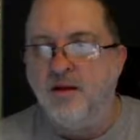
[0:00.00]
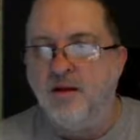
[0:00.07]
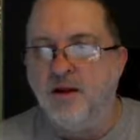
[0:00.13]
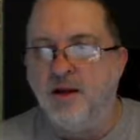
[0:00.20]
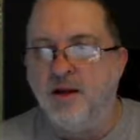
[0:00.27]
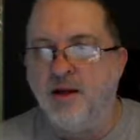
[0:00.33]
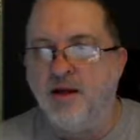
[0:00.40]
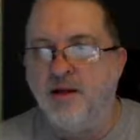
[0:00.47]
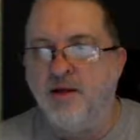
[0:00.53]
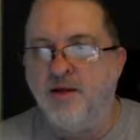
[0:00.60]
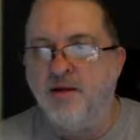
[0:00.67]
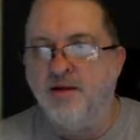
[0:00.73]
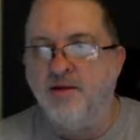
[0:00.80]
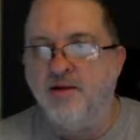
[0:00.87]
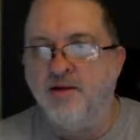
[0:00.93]

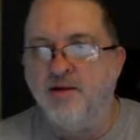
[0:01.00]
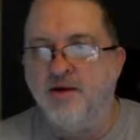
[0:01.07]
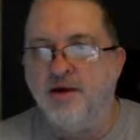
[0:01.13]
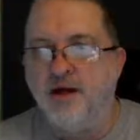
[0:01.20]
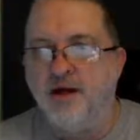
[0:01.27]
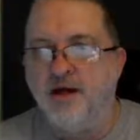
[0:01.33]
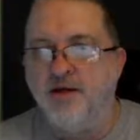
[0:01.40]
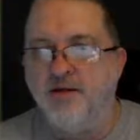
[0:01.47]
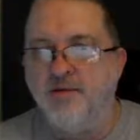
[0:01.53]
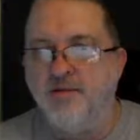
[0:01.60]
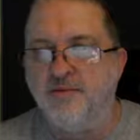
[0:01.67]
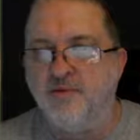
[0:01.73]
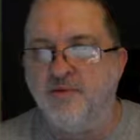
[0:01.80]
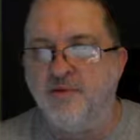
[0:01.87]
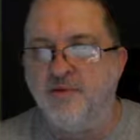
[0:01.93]
And you got,
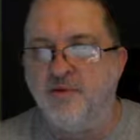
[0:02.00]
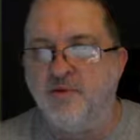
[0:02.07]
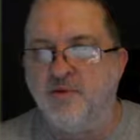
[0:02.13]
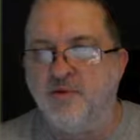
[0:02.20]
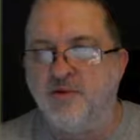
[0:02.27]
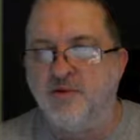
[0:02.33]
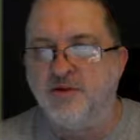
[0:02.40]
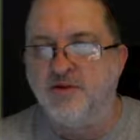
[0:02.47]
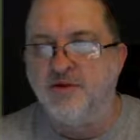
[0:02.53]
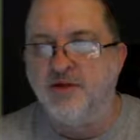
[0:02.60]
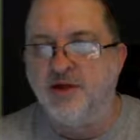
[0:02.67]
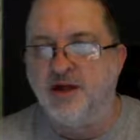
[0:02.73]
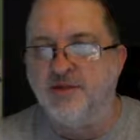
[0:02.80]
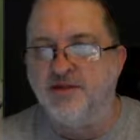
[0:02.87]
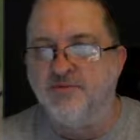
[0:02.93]
of course, you
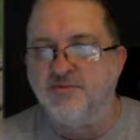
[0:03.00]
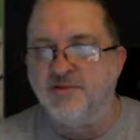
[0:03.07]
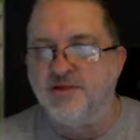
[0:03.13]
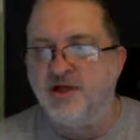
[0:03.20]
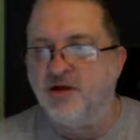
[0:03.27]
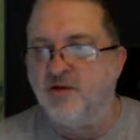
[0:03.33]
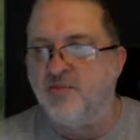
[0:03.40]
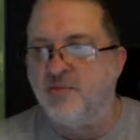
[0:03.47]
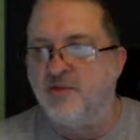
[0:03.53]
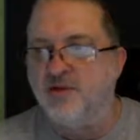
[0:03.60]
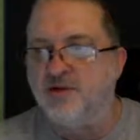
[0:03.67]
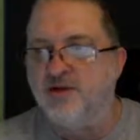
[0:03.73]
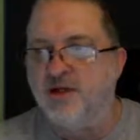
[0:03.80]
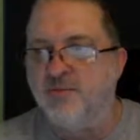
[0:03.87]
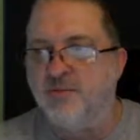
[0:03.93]
got some sell
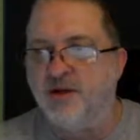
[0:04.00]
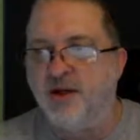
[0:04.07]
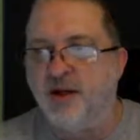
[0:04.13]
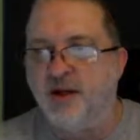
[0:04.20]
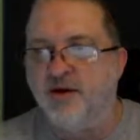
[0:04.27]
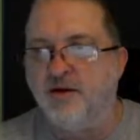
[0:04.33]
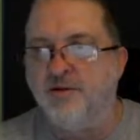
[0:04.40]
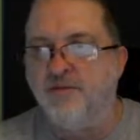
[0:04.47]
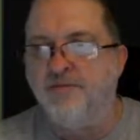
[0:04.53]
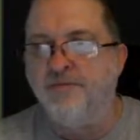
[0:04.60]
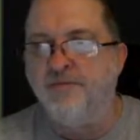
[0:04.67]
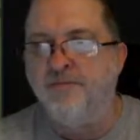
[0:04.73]
points up in here.